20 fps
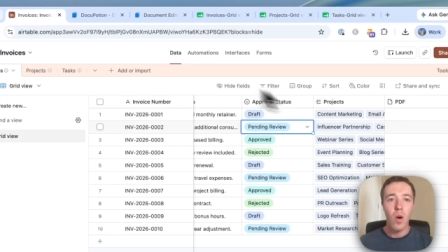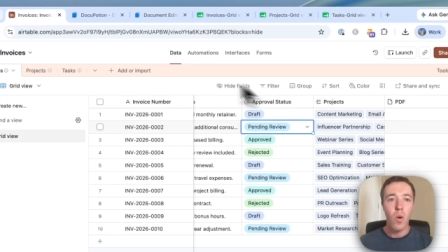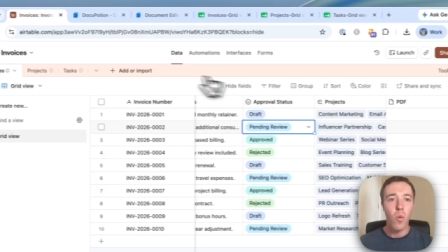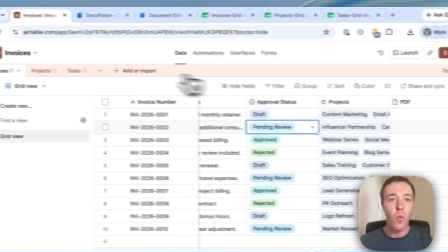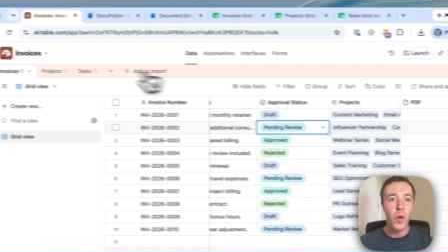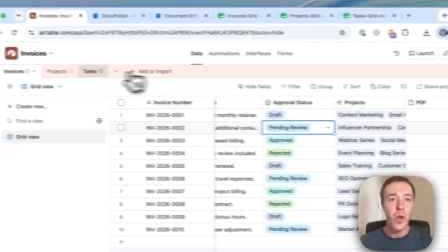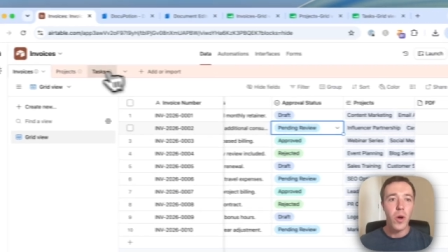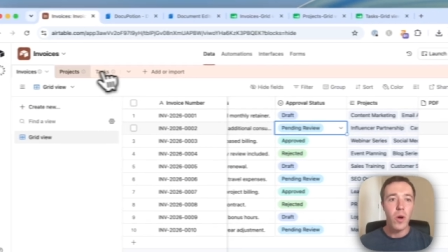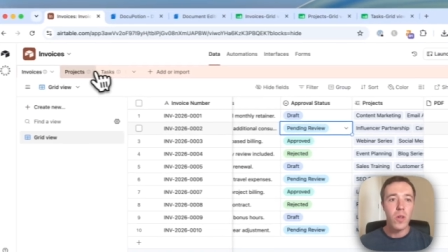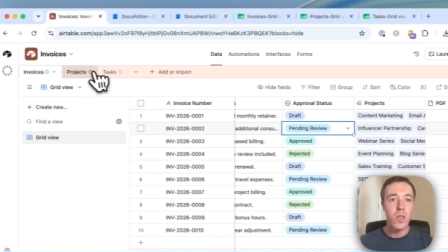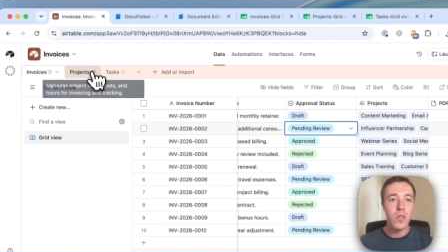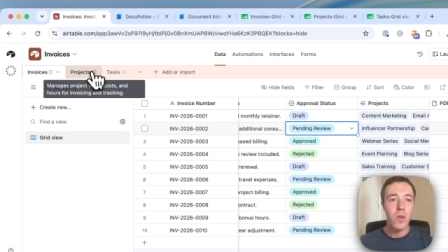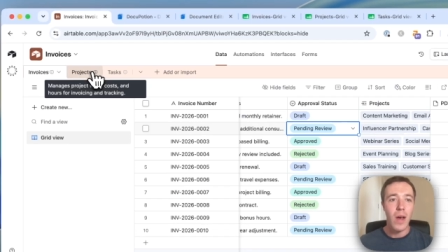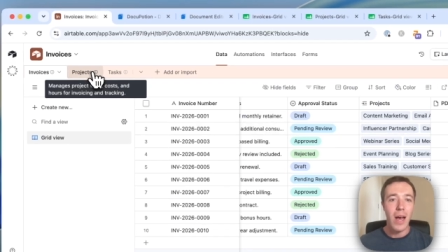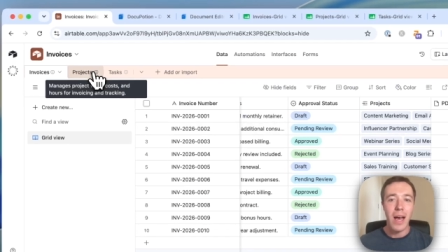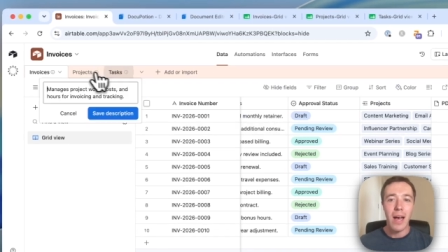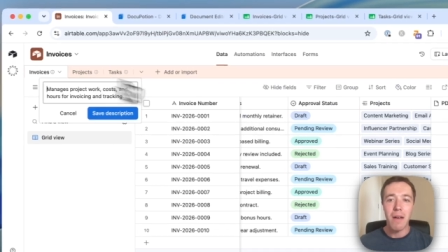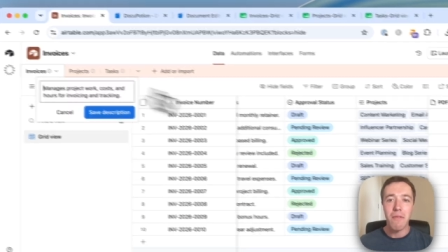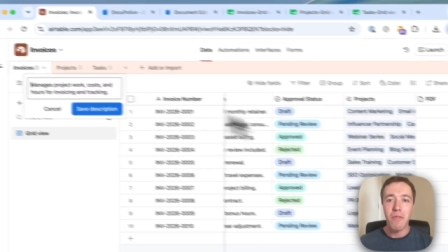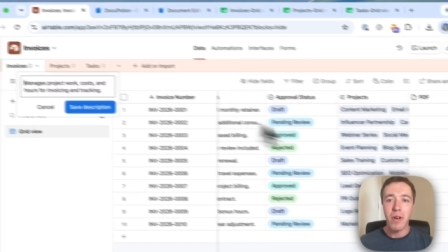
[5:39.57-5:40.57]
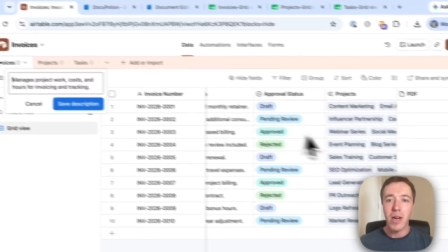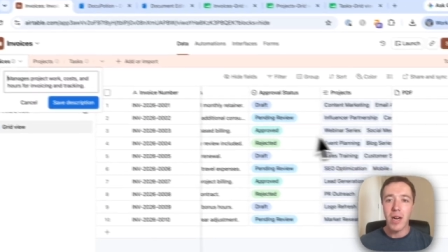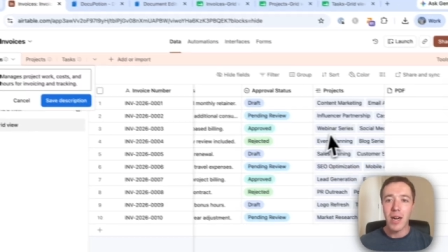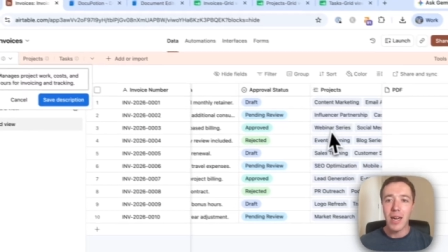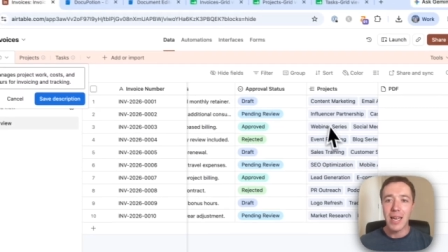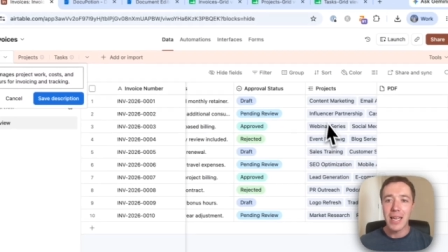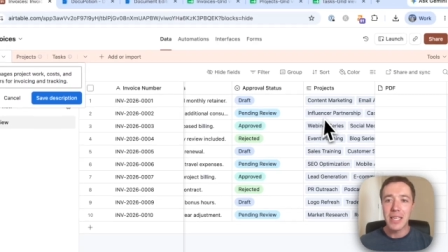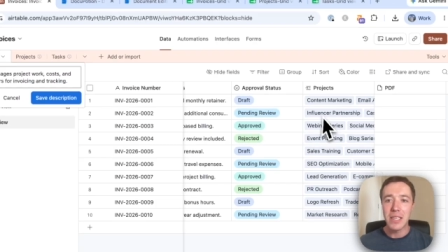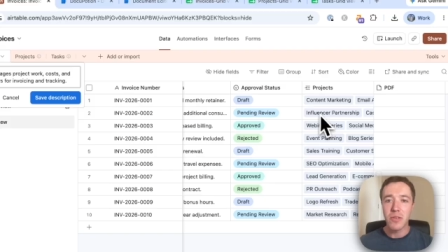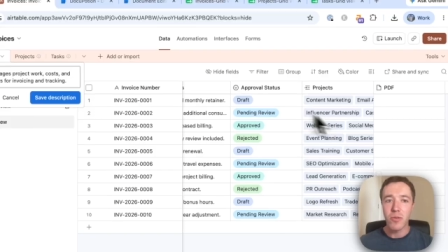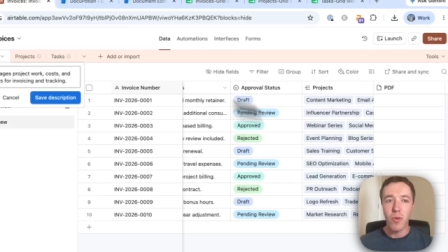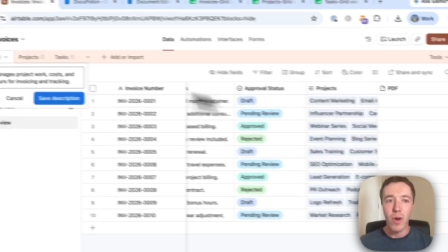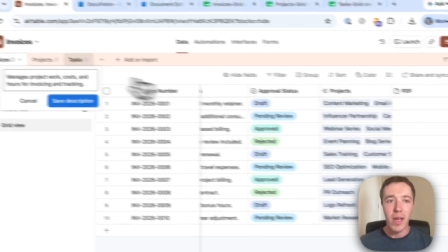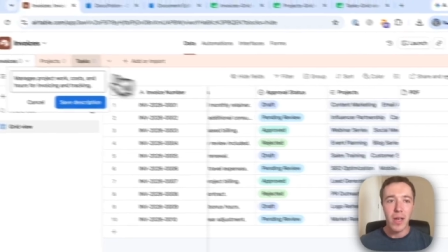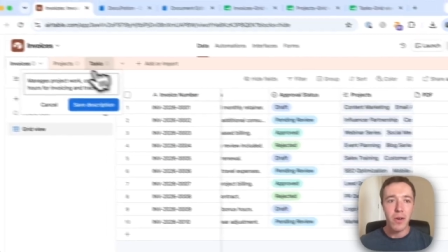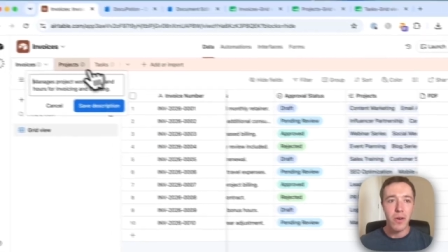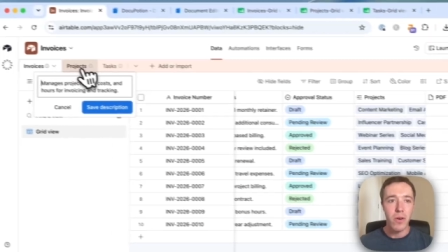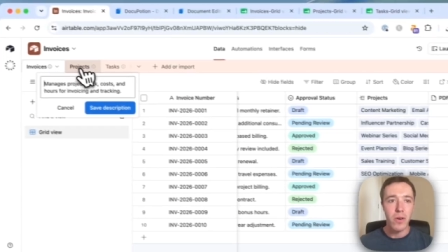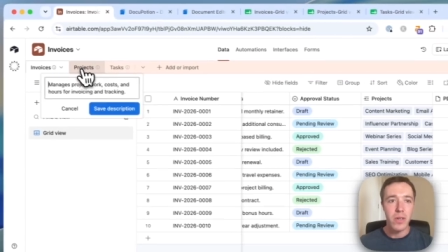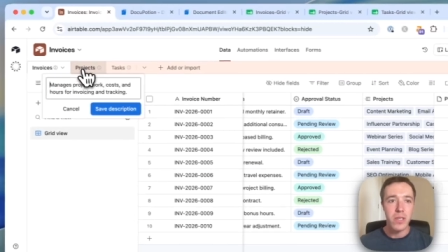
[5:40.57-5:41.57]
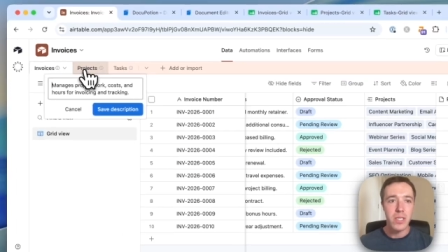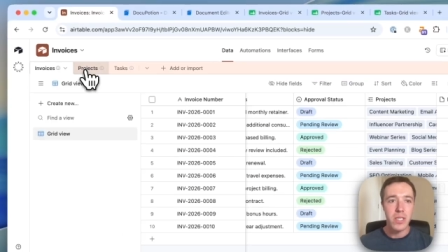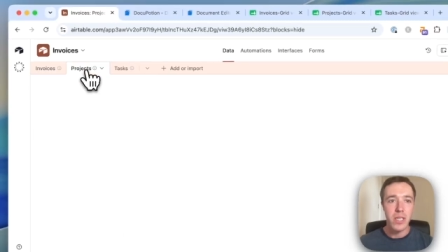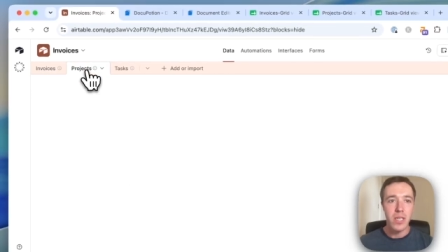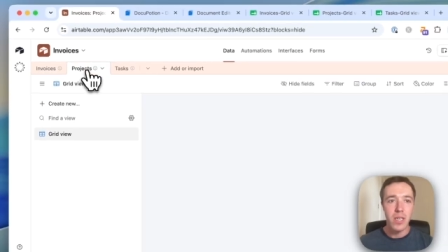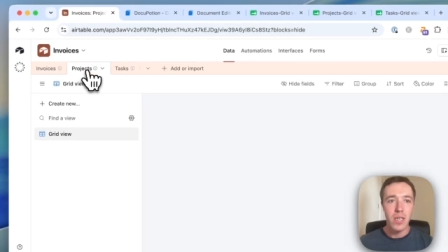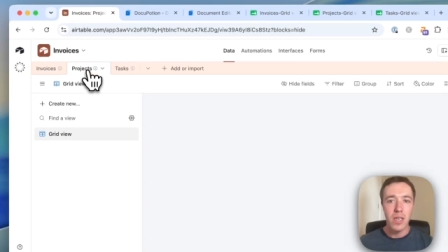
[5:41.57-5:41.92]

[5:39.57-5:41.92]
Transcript: we also have our linked records